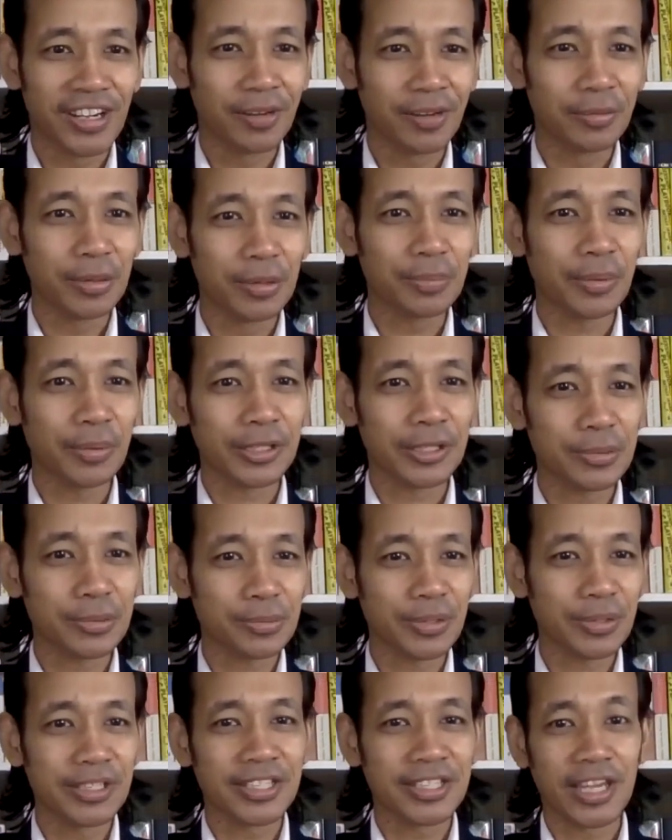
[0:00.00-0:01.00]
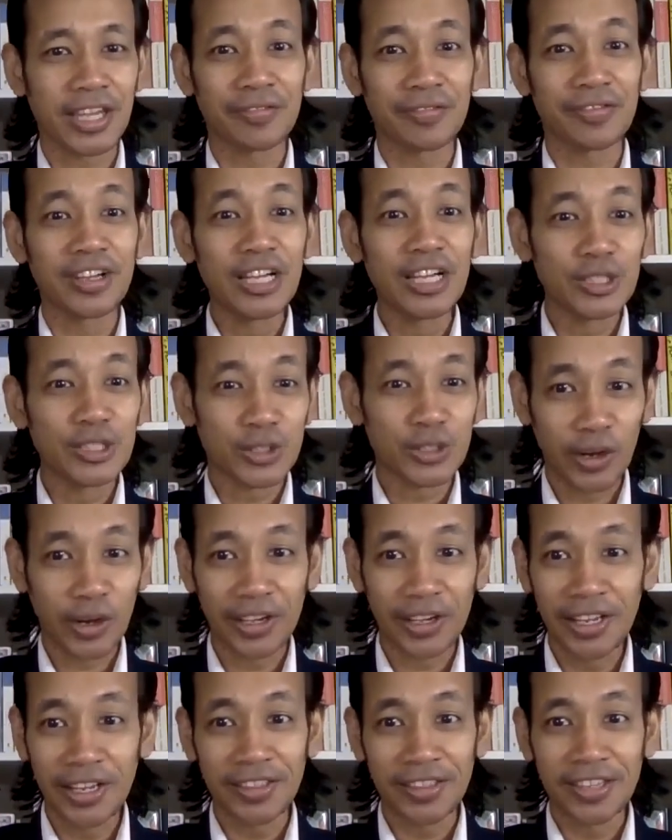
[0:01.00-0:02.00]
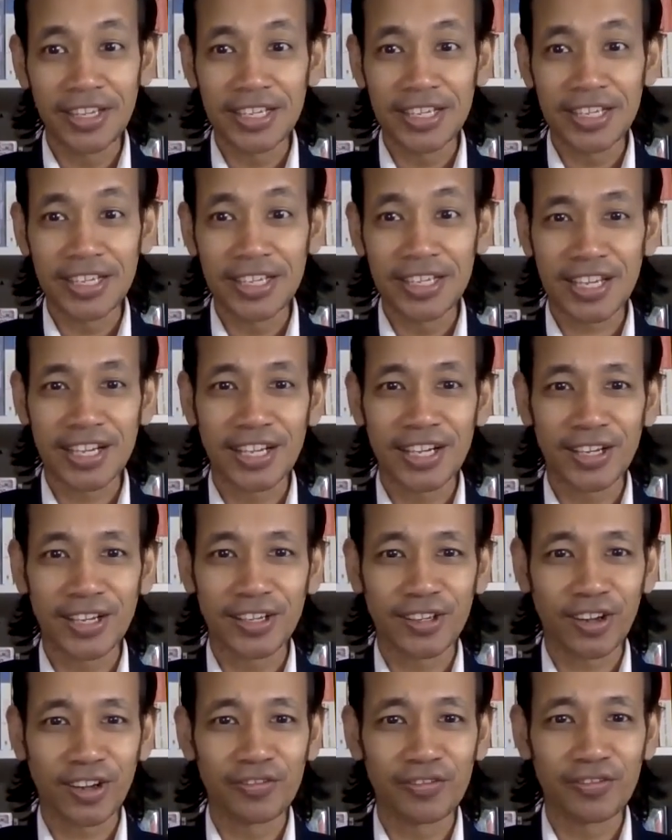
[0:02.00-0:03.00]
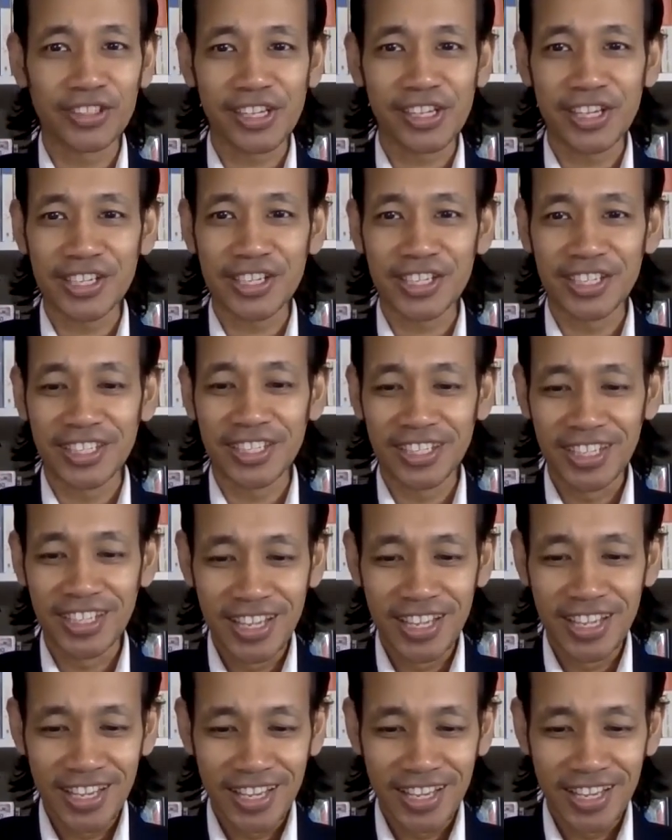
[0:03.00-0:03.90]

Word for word: Yeah, how many participants have joined in this uh, conversation?